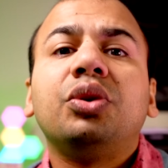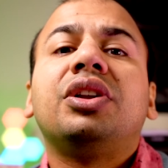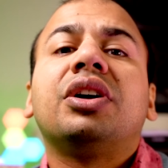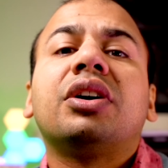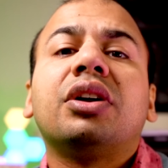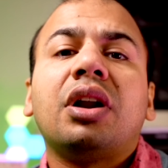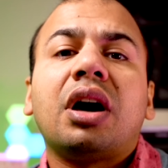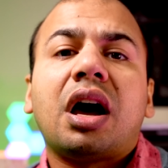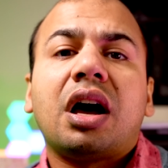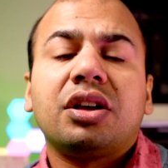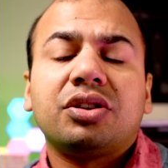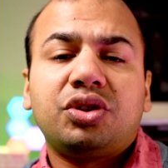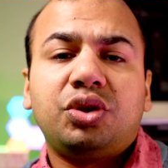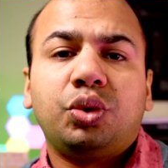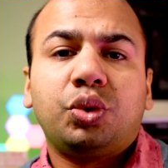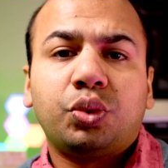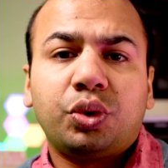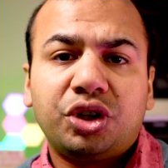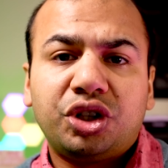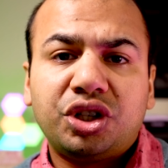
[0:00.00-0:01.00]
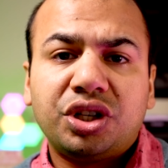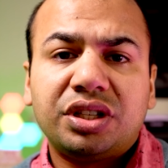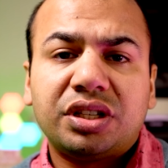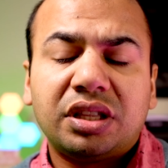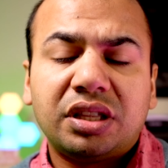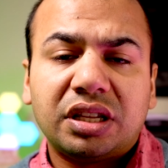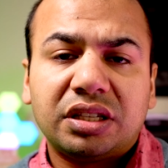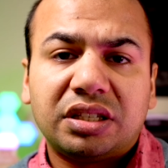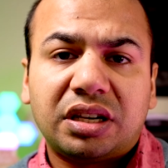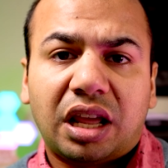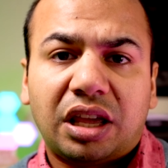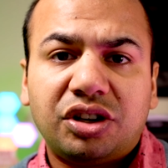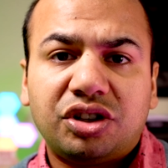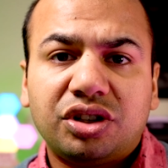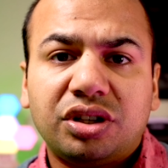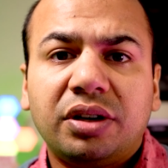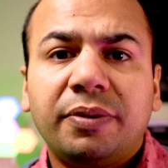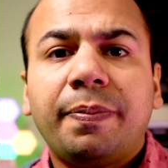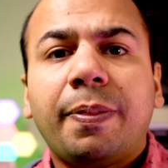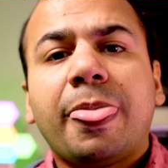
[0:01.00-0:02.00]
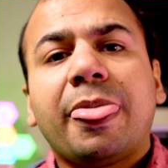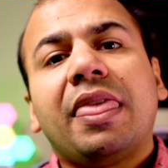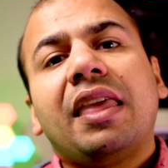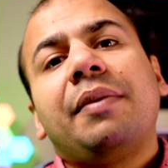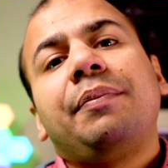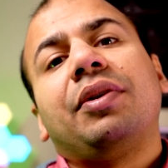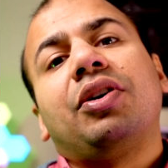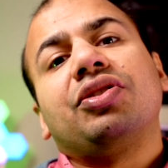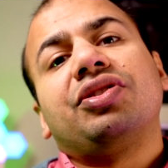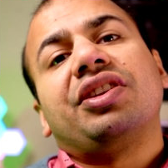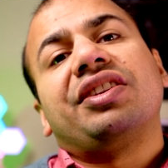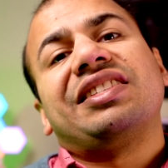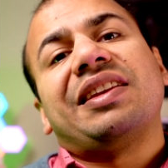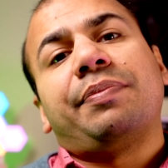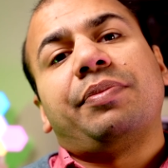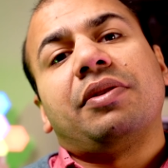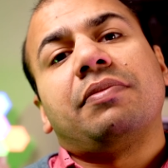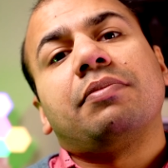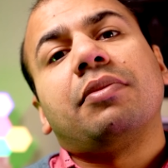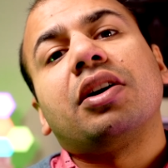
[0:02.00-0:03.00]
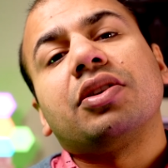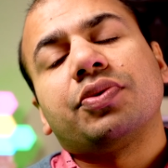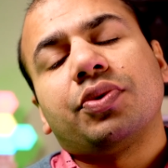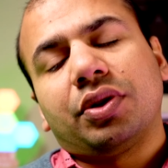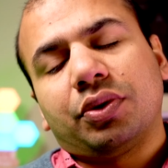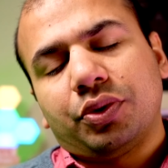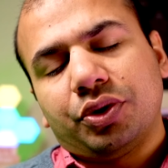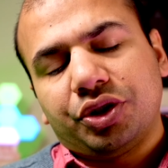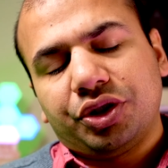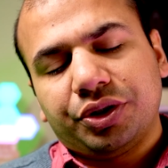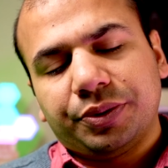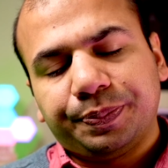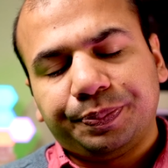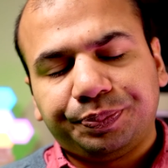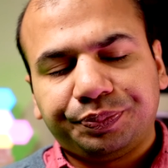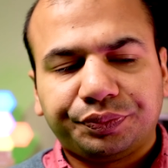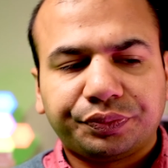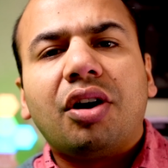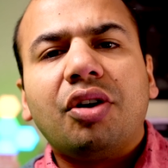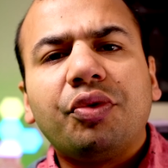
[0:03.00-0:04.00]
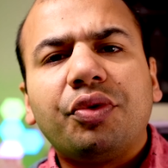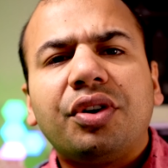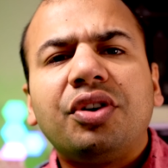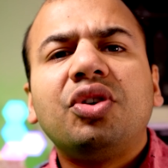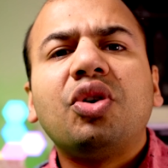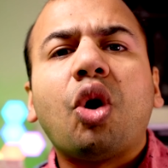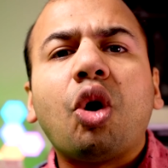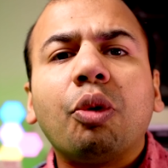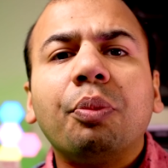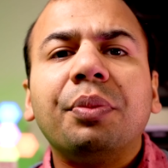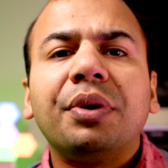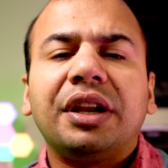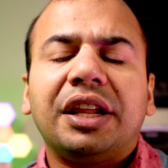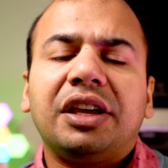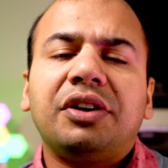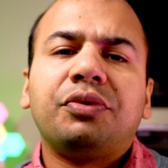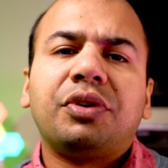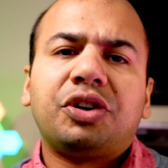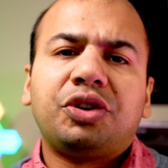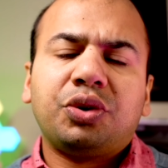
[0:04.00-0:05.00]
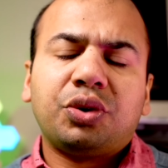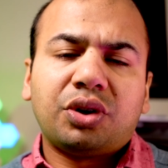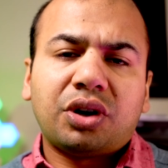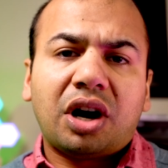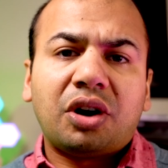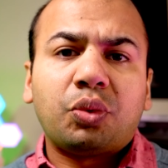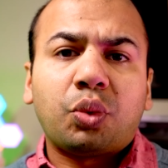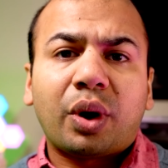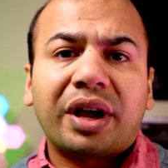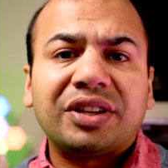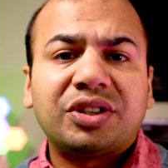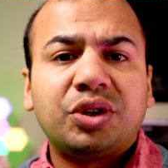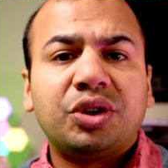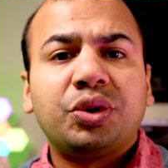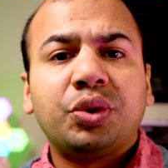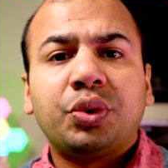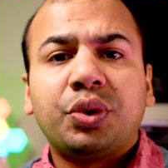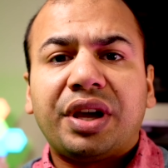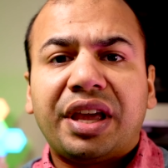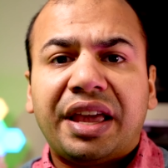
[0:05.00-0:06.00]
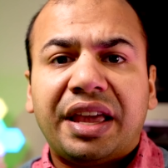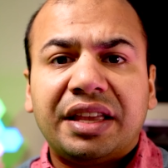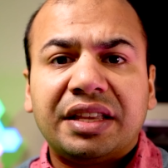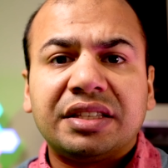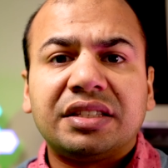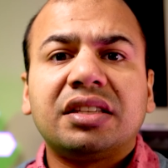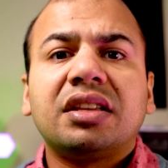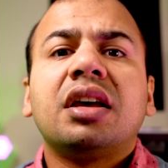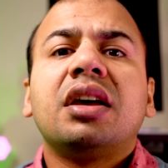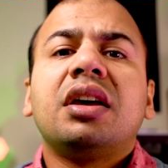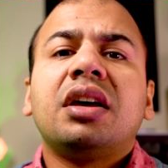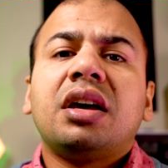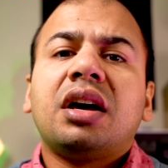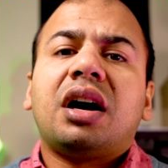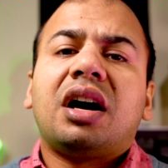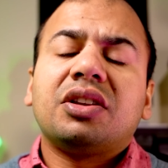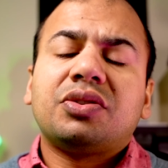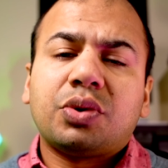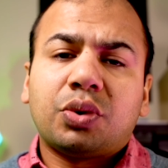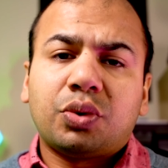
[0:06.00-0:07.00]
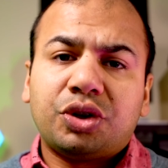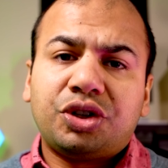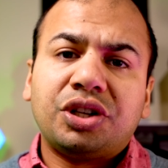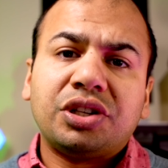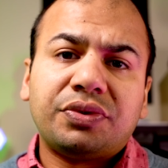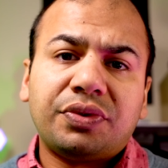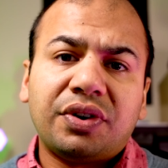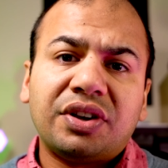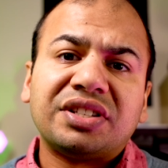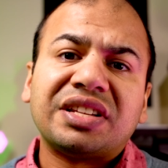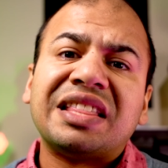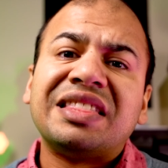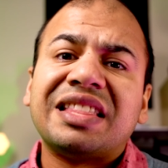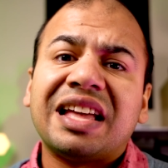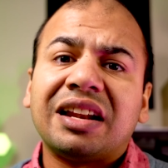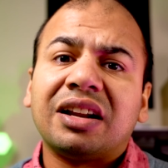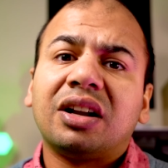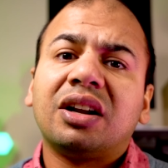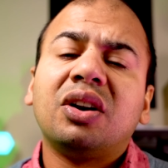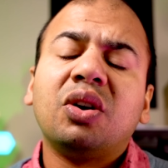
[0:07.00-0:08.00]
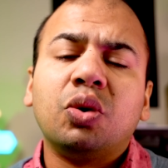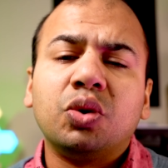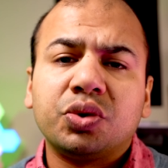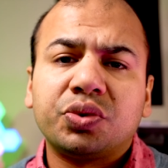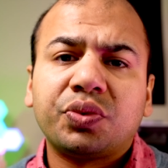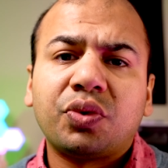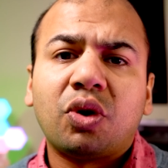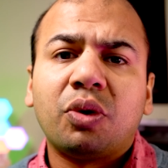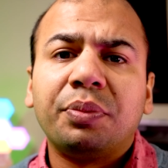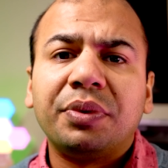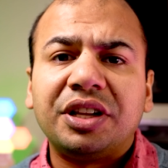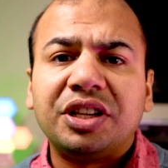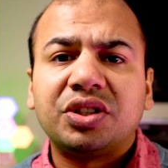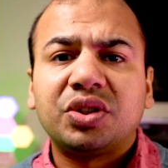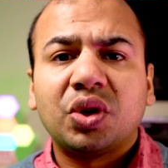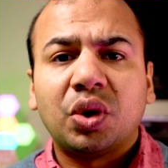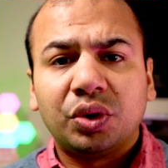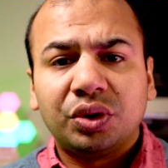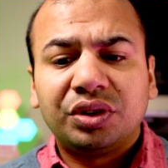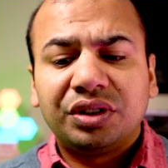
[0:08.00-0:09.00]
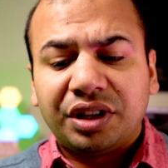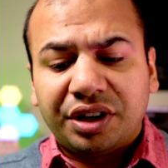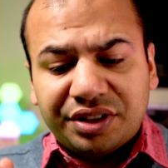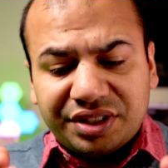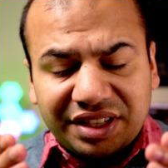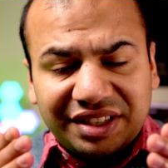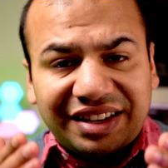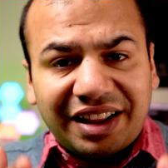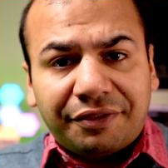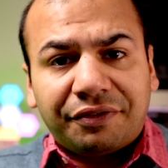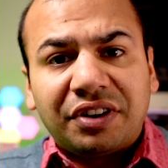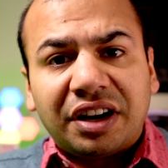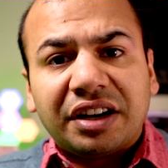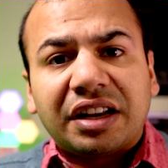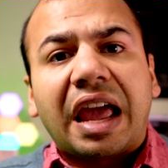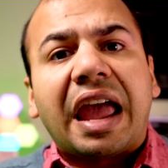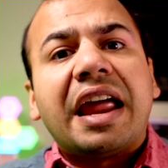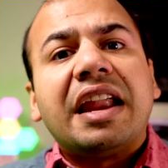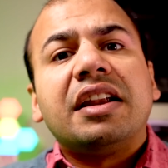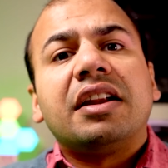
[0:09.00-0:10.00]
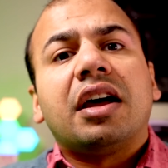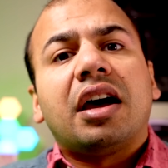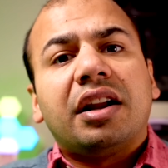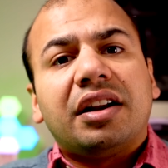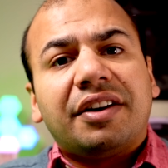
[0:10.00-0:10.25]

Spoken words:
they're going to ask you questions in this station because they're separate marks for the question. However, normally what you're advised to do is ask the questions first and then close formally. So there's a definite end, a